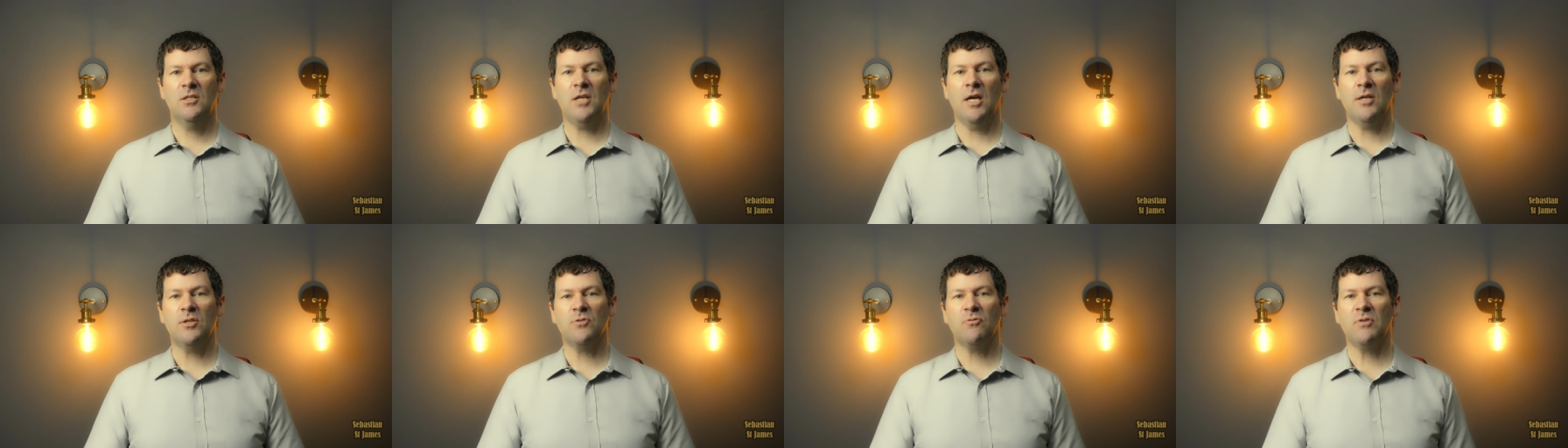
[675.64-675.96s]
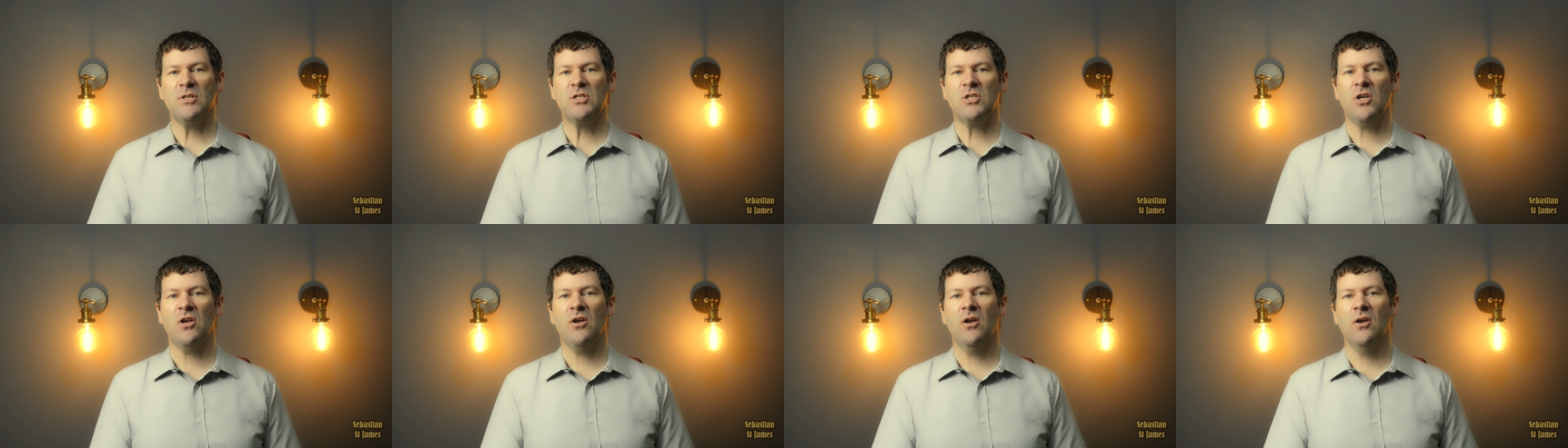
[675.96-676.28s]
Total
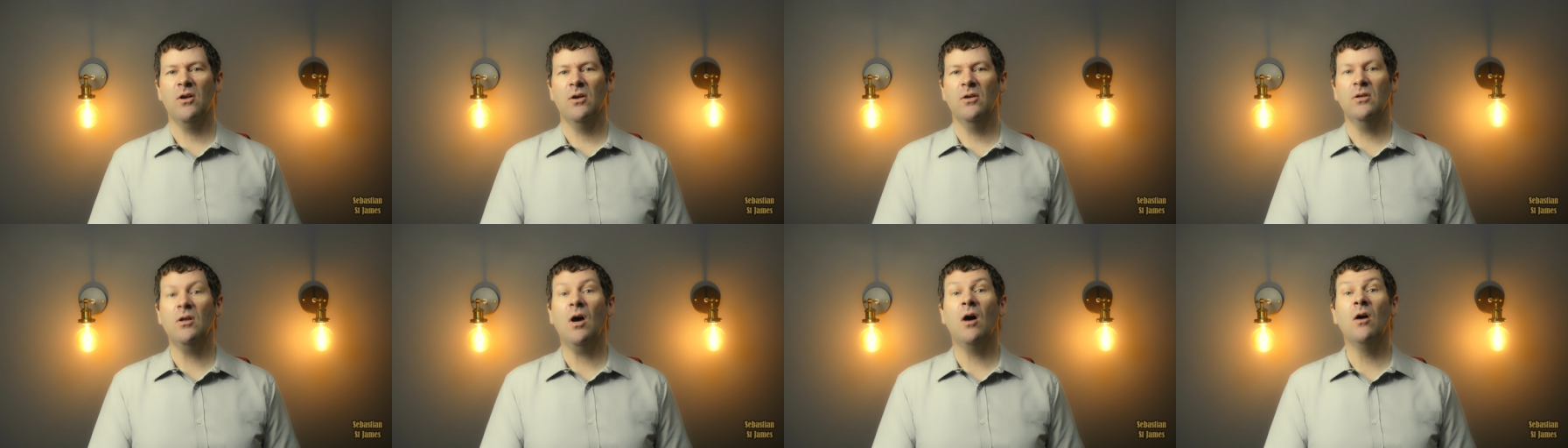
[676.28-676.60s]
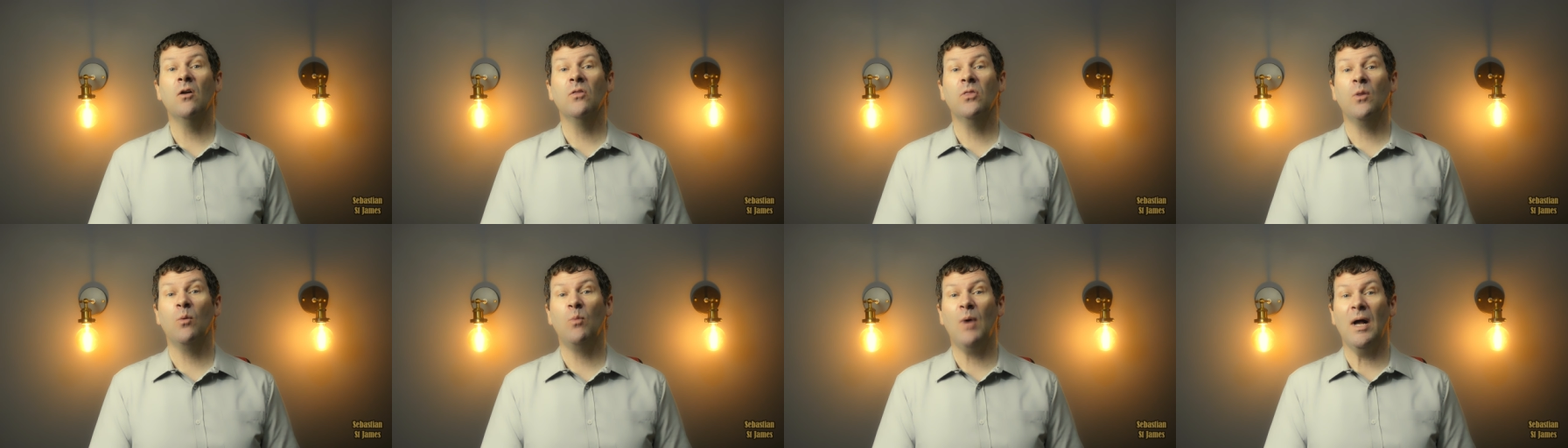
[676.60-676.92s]
return
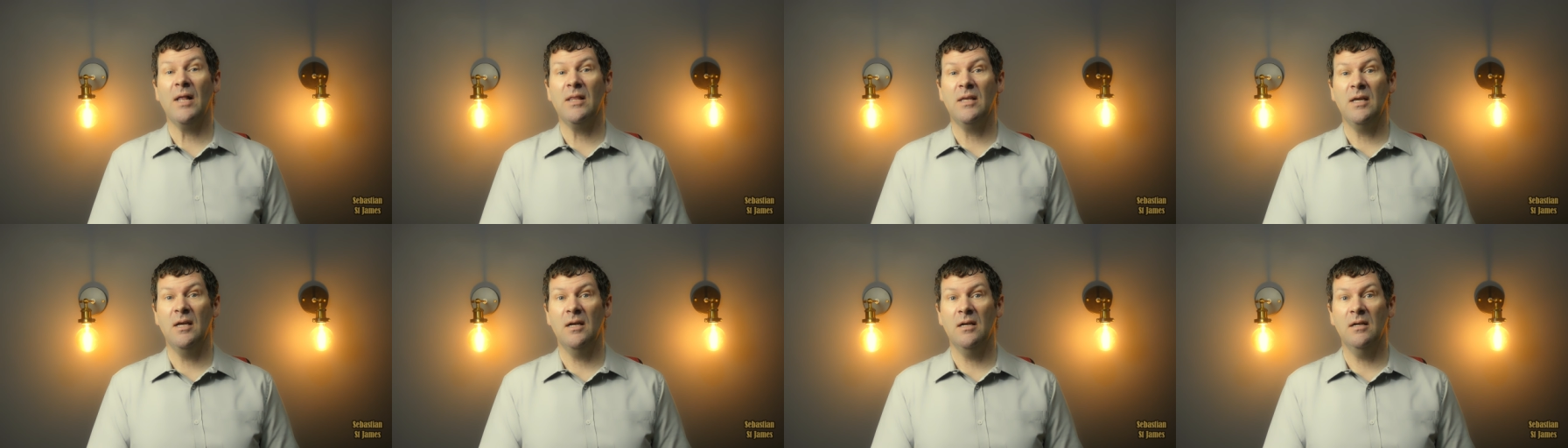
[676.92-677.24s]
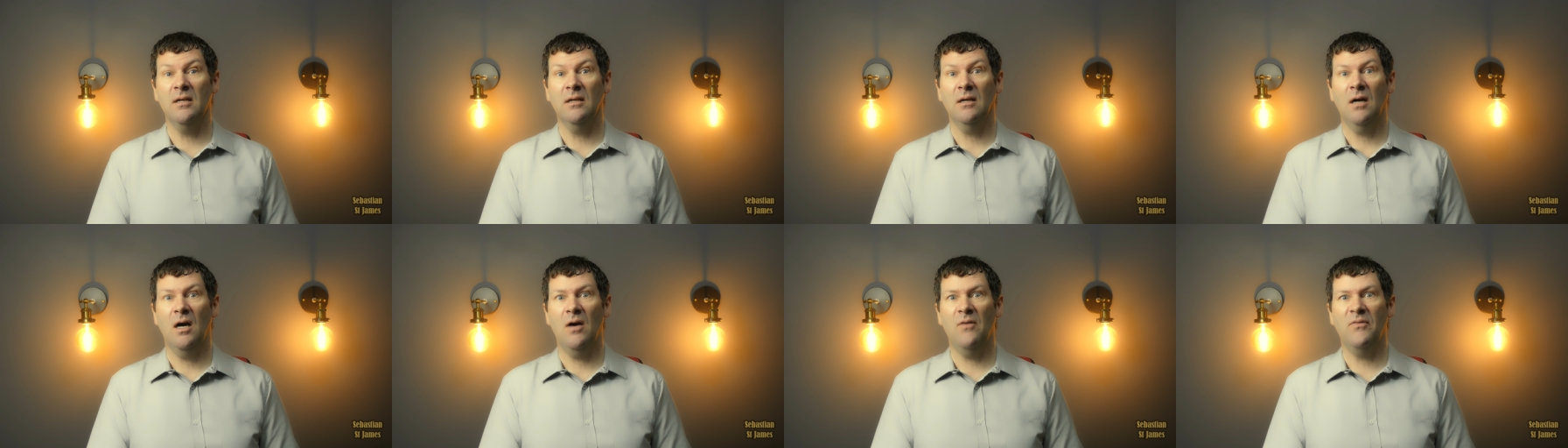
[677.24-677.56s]
on the 1
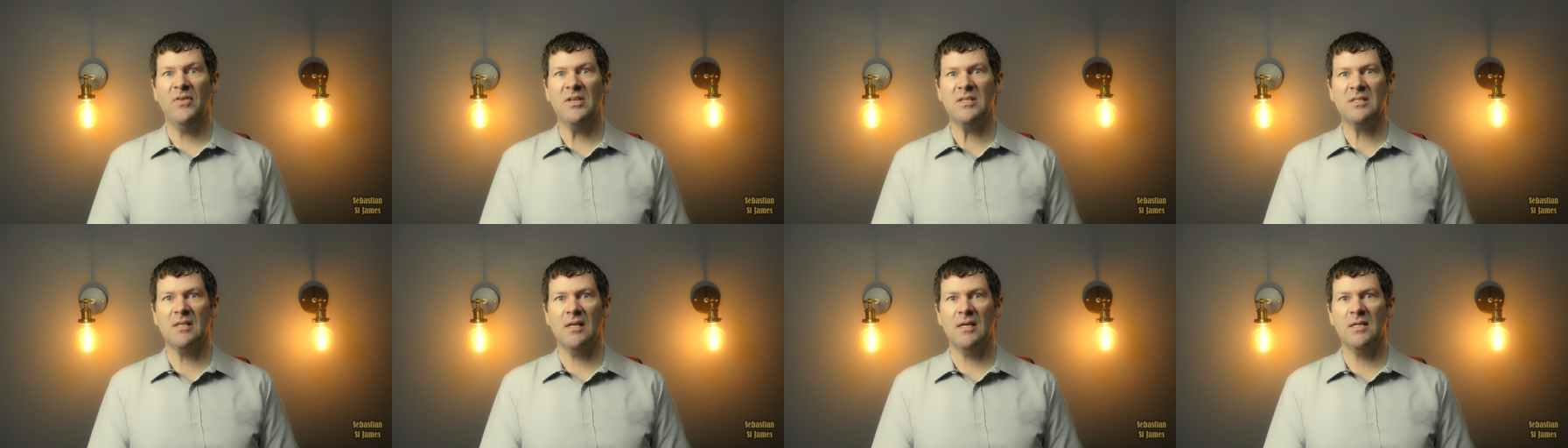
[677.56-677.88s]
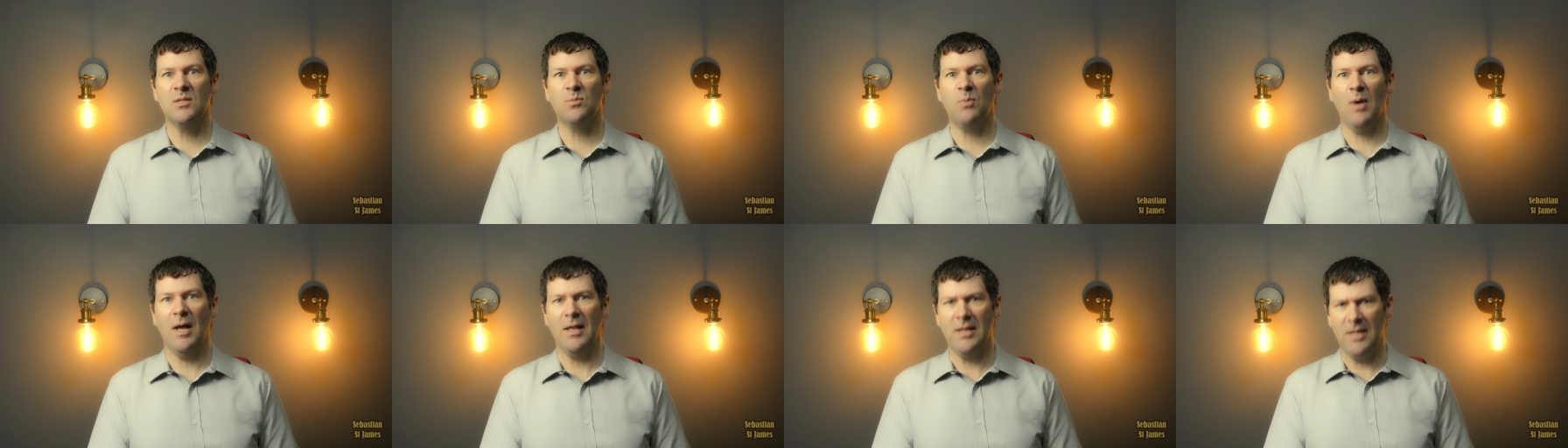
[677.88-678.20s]
year obviously
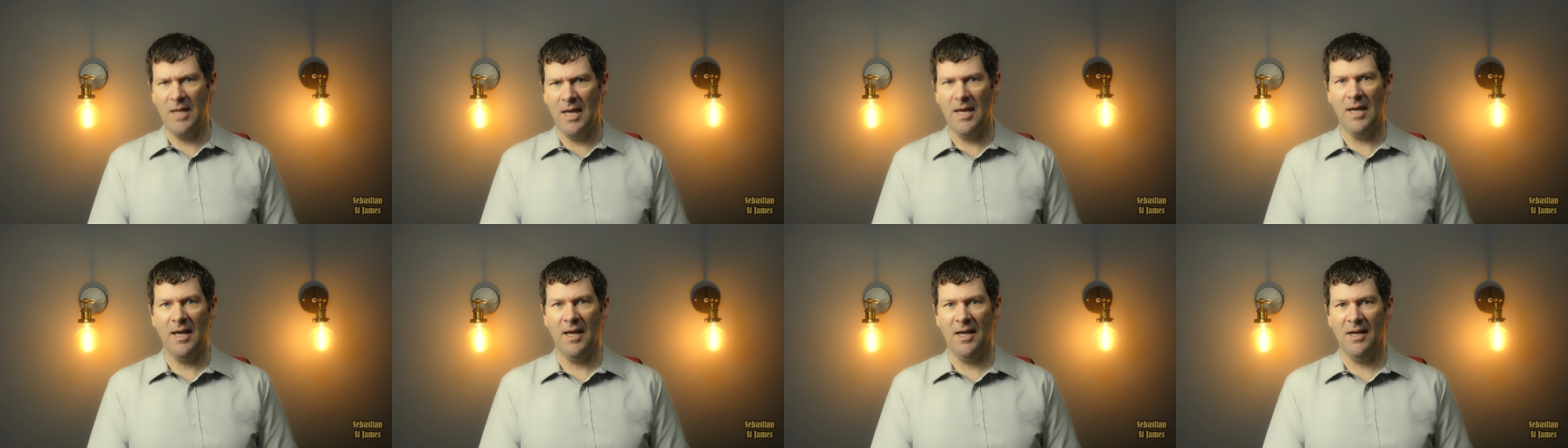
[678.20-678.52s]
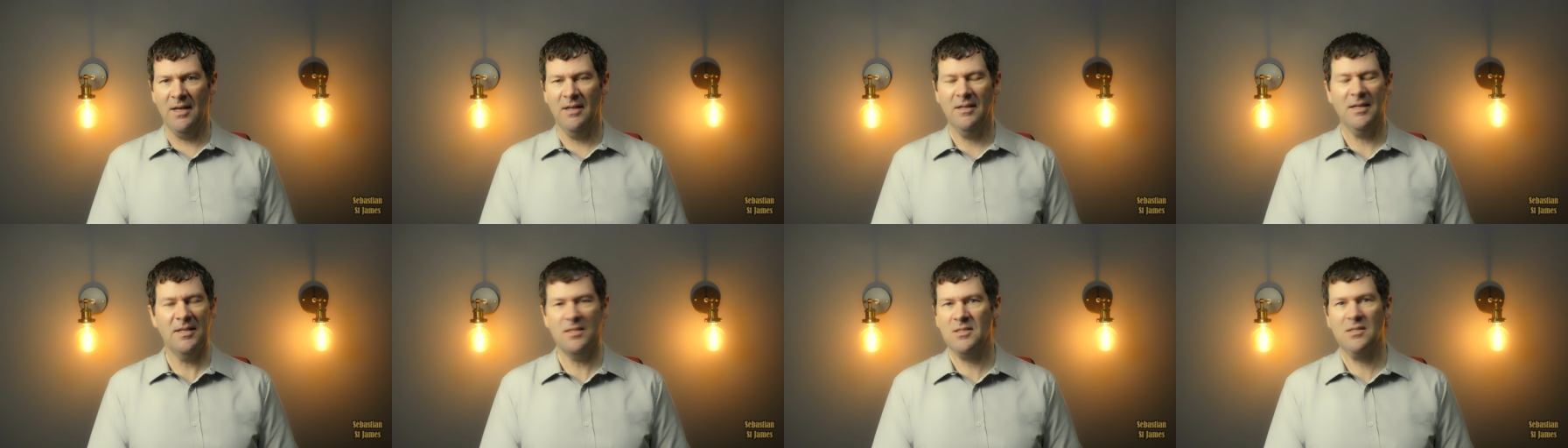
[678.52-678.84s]
is 1
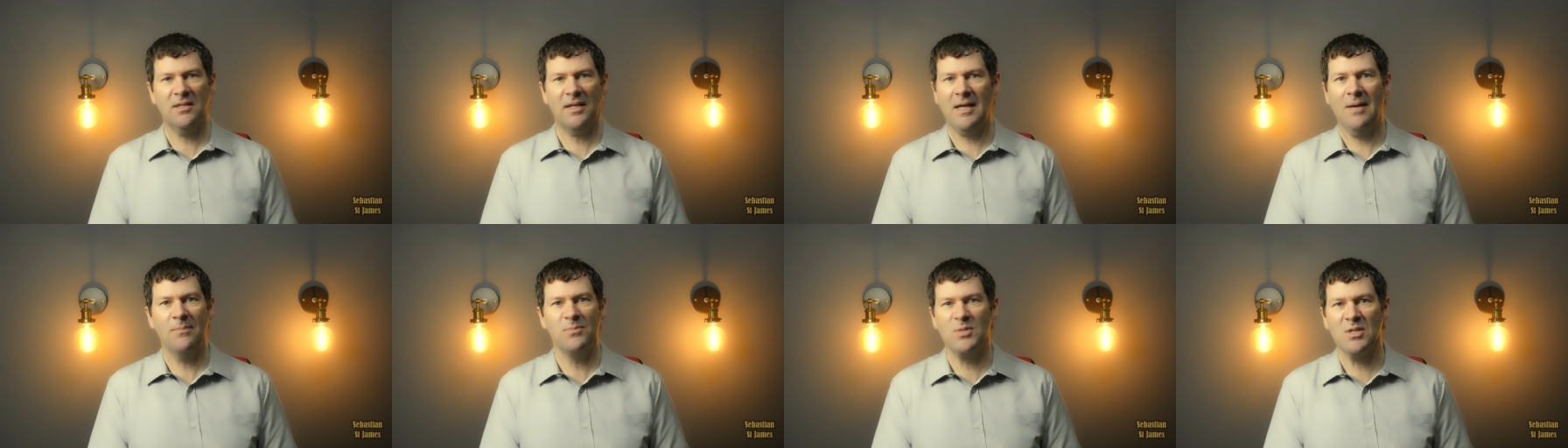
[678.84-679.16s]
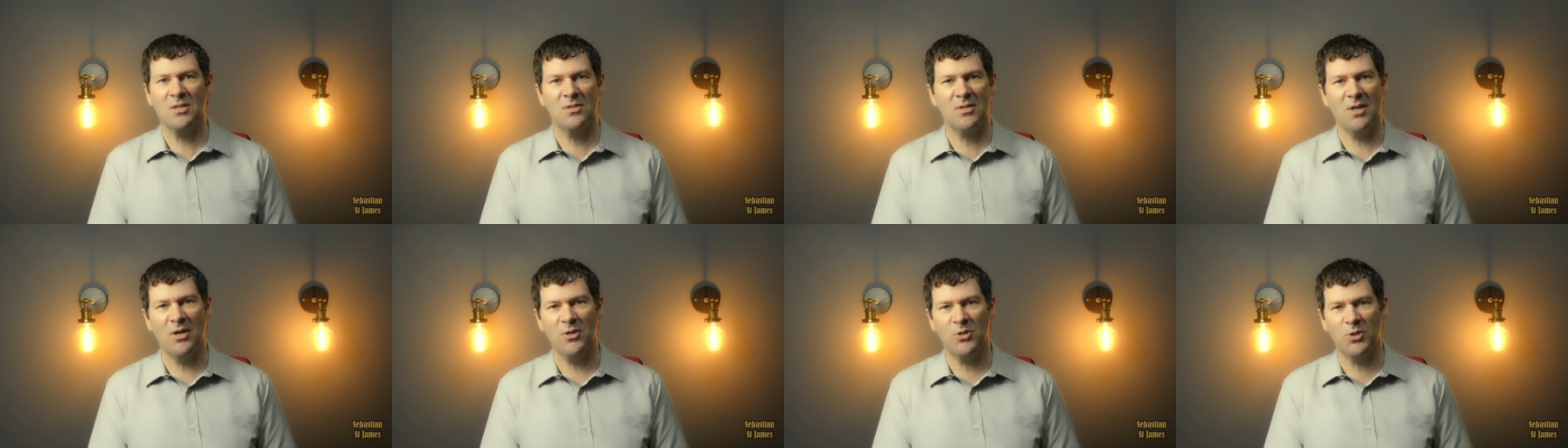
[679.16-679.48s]
year. That comes
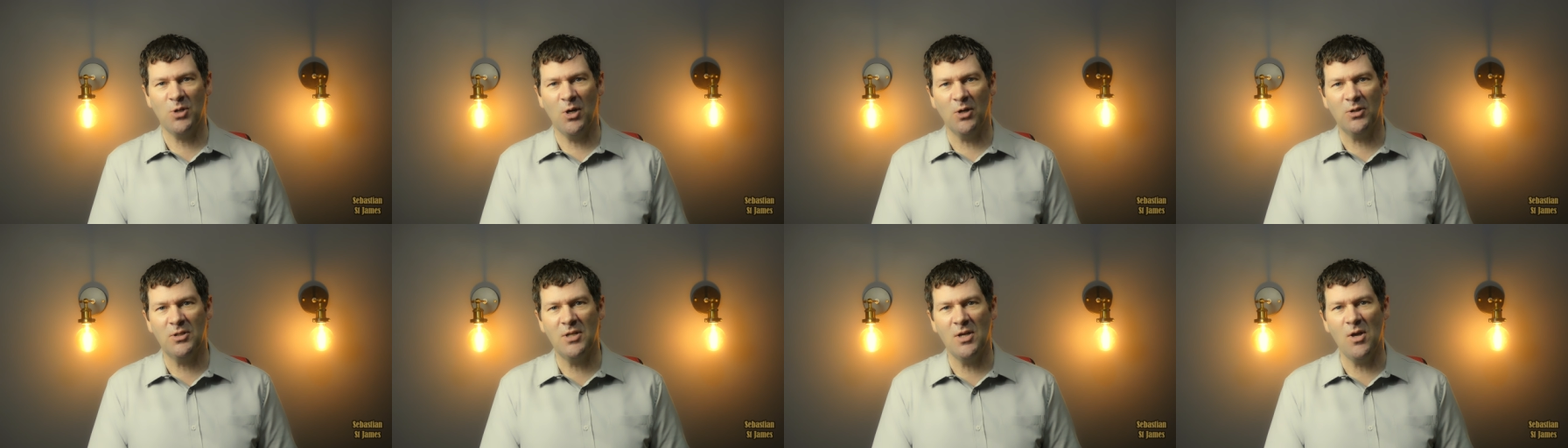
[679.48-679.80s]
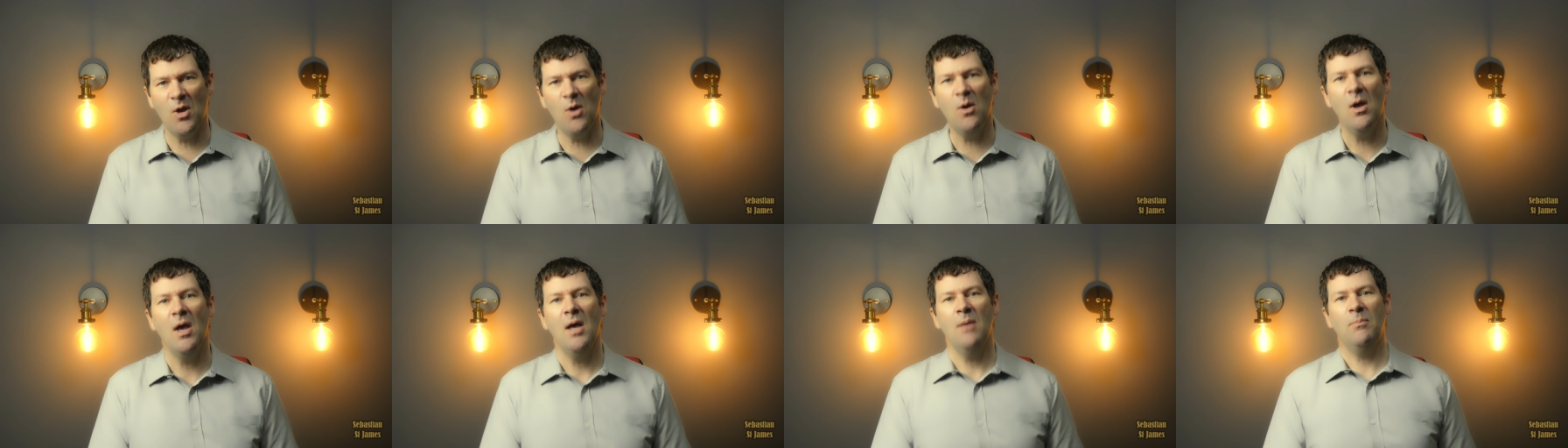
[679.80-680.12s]
as no shock to
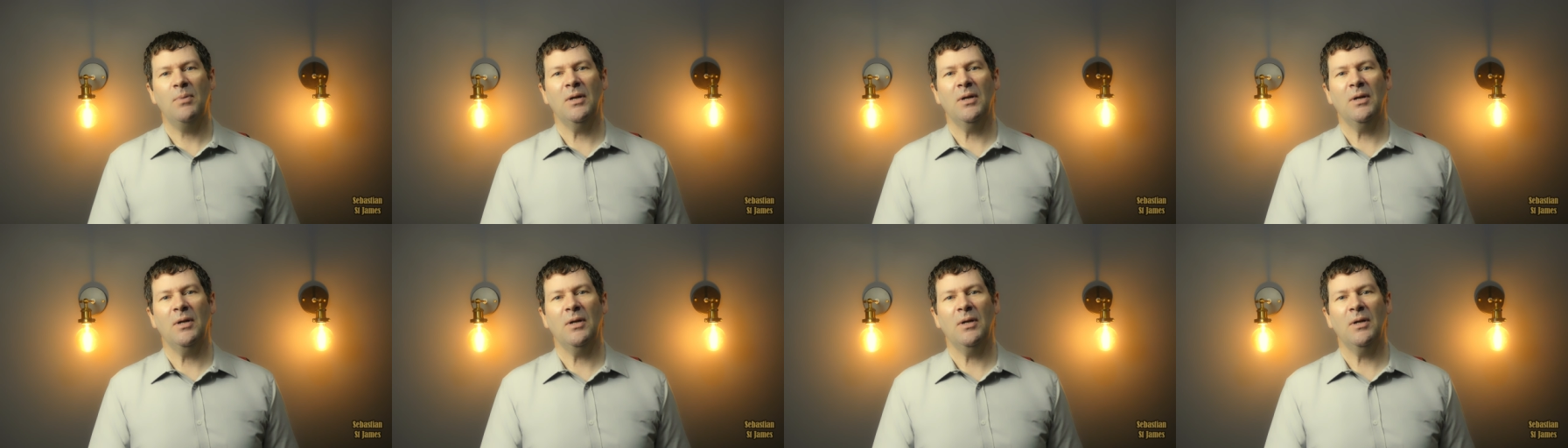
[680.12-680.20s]
you.